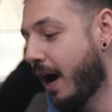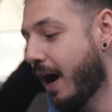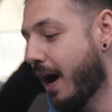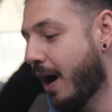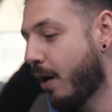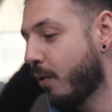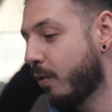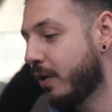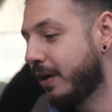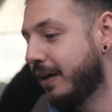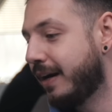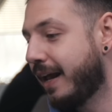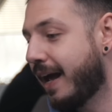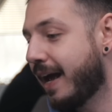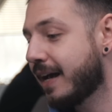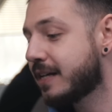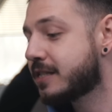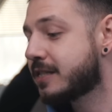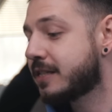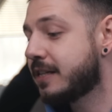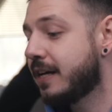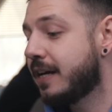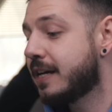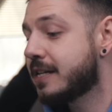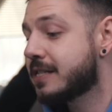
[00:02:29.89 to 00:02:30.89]
Our
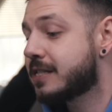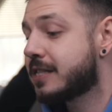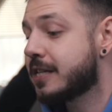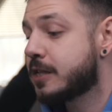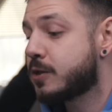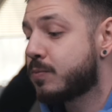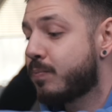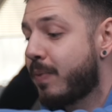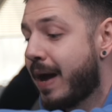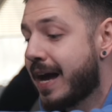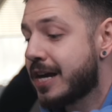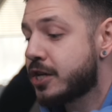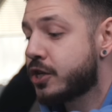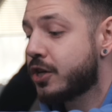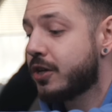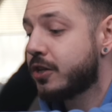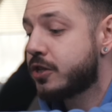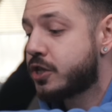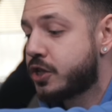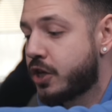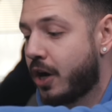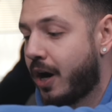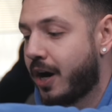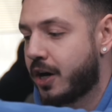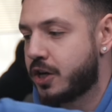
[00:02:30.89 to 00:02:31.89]
next is the special
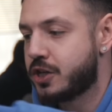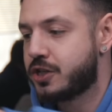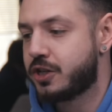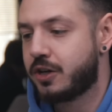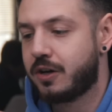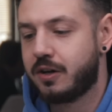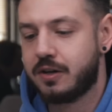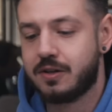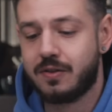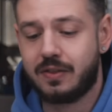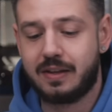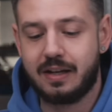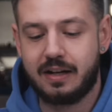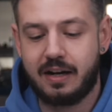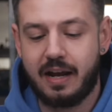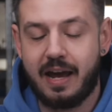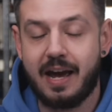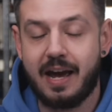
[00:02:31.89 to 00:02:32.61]
charger that